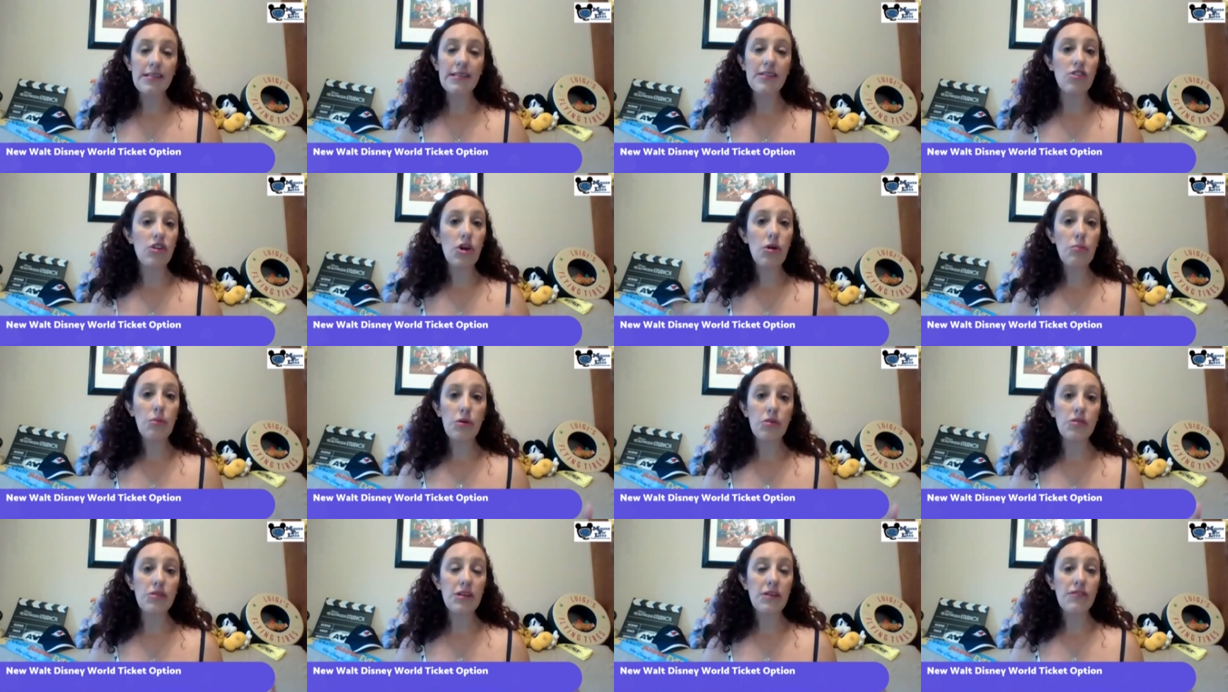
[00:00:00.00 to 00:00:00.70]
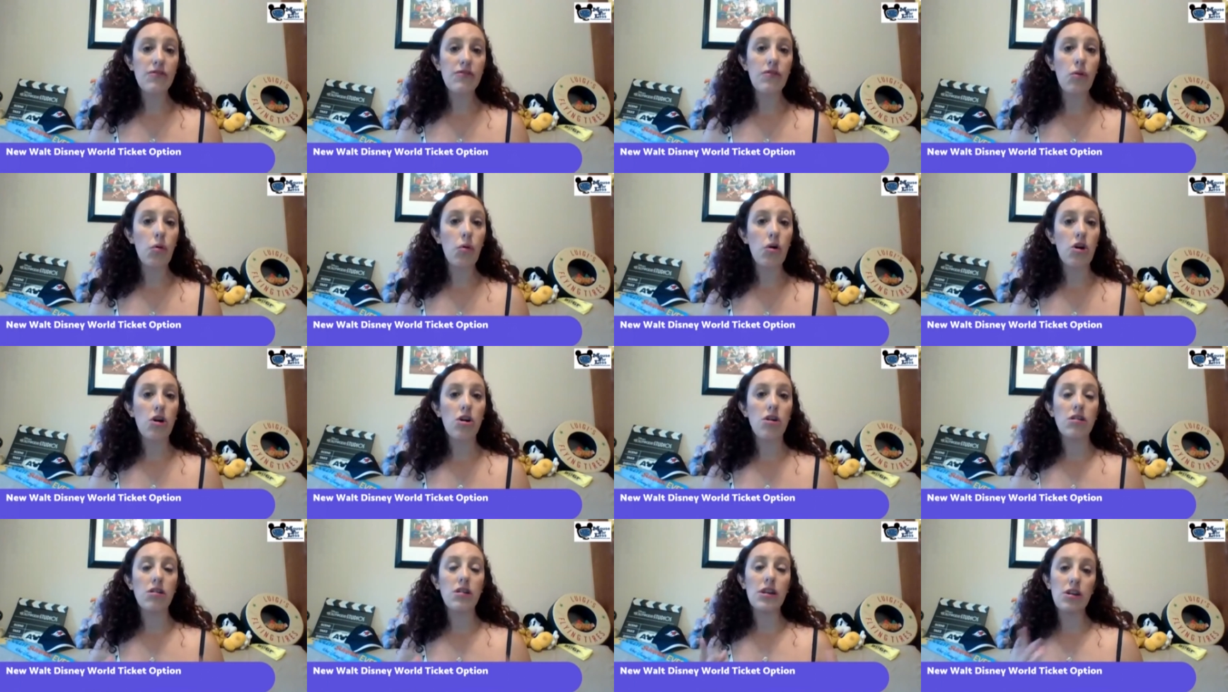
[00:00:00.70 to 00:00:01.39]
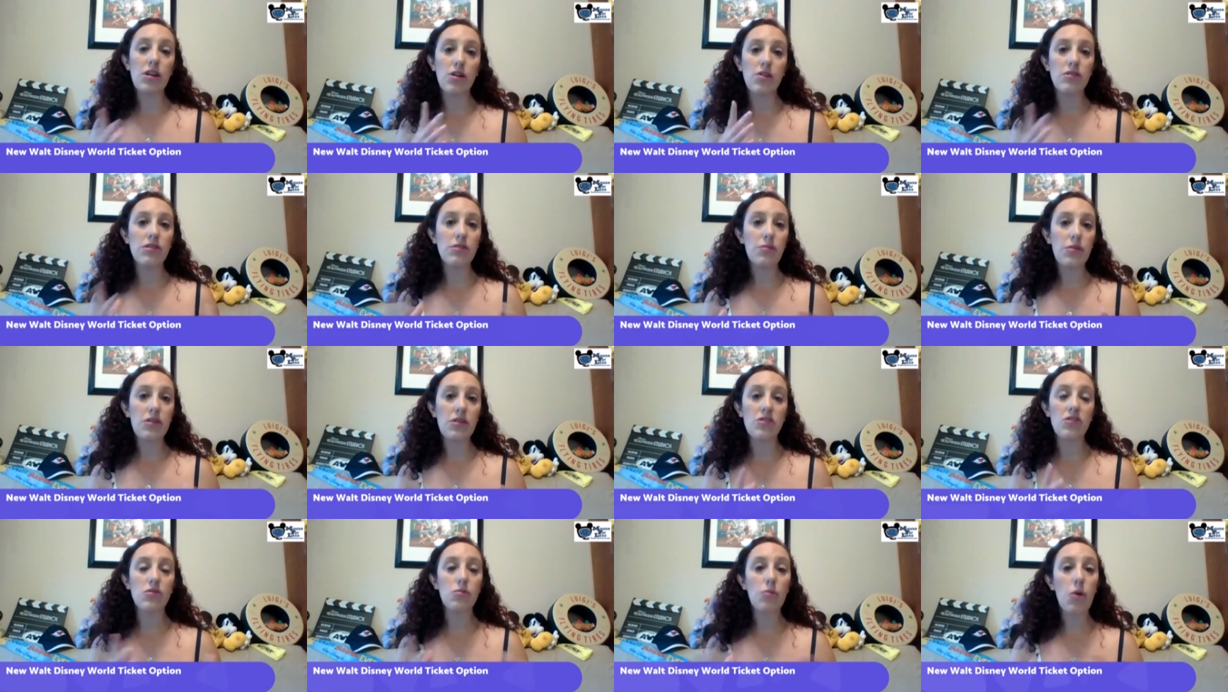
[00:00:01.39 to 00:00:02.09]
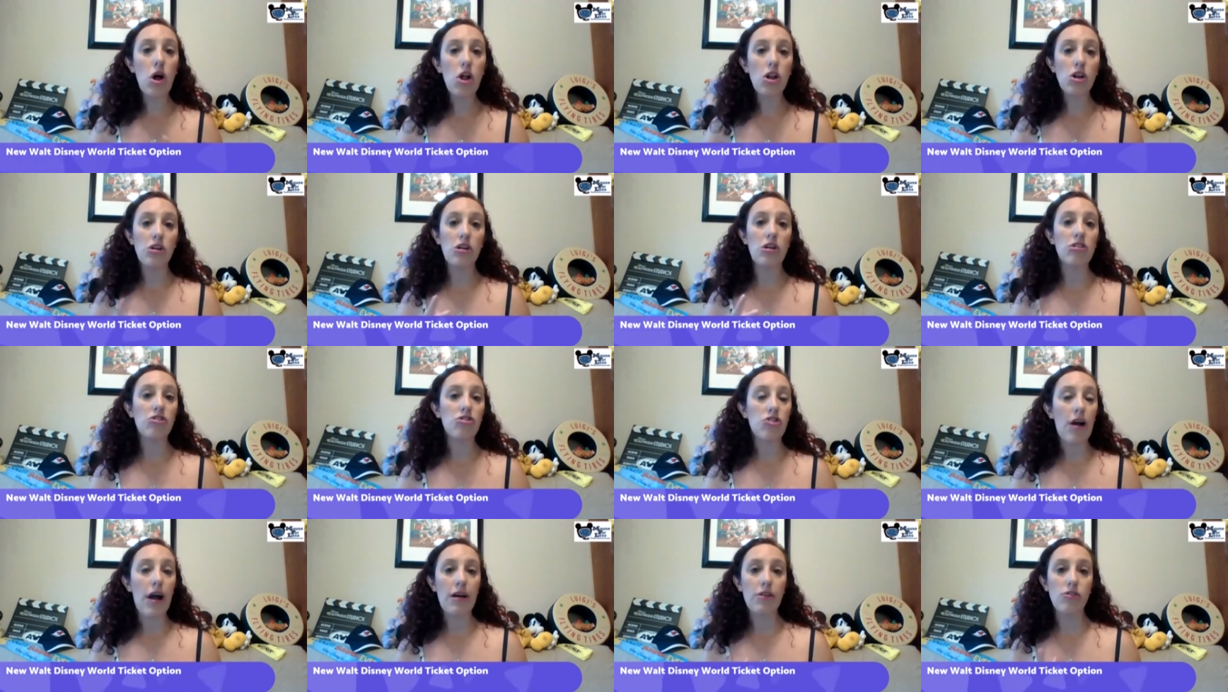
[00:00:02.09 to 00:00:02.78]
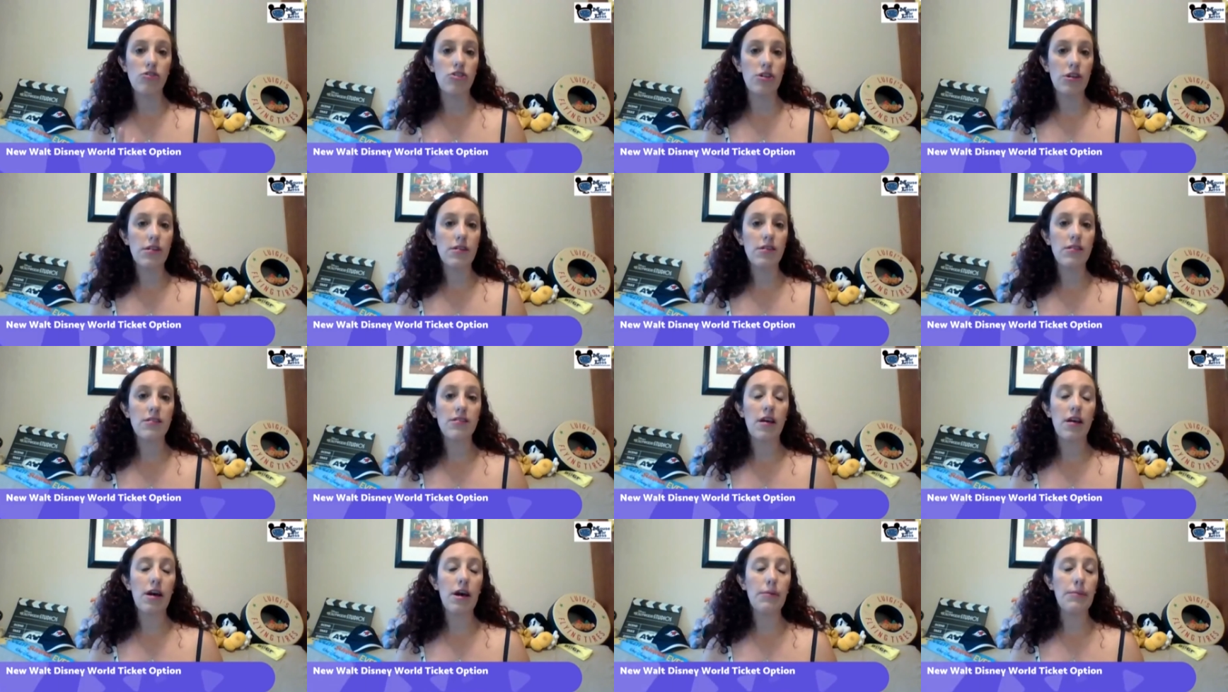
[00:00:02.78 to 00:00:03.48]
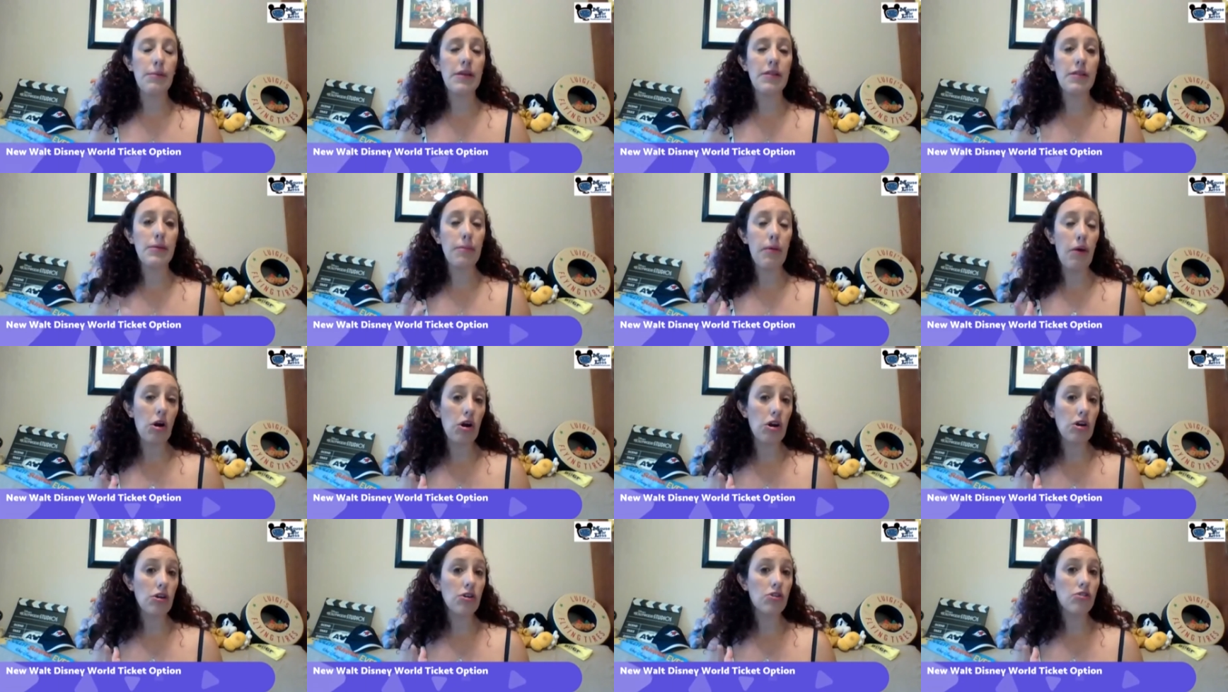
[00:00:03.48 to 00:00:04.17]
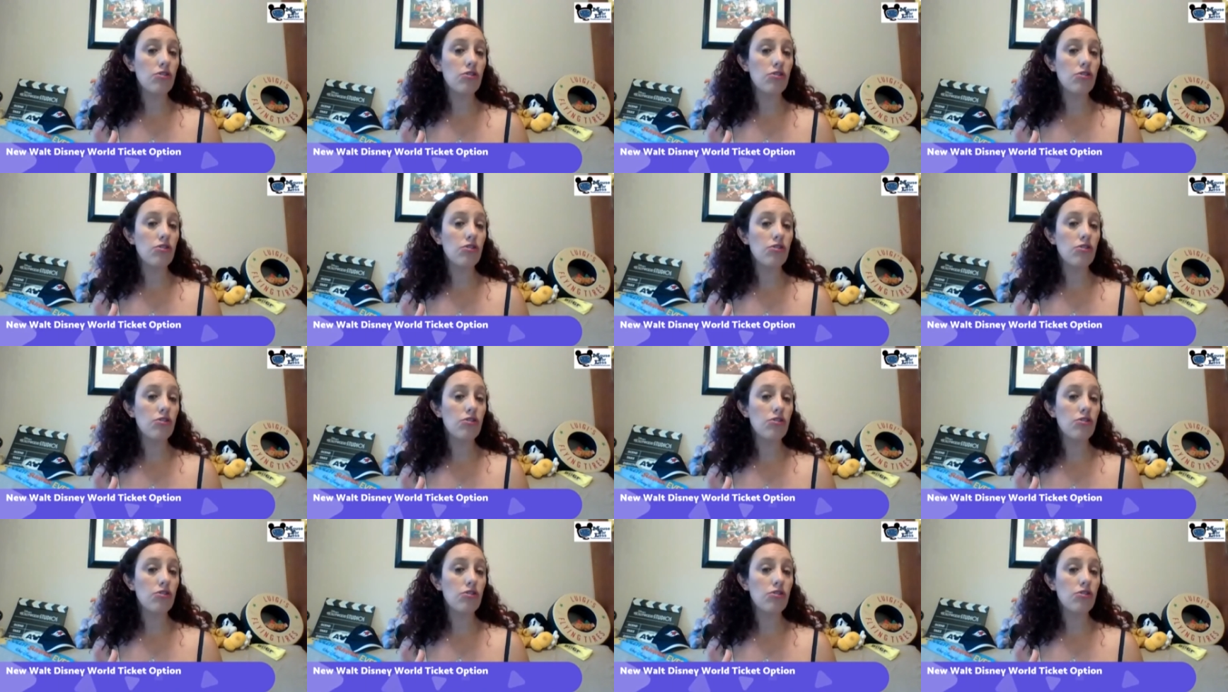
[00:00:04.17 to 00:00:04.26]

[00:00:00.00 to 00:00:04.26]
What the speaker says: These are mostly for, some of the smaller attractions in the park.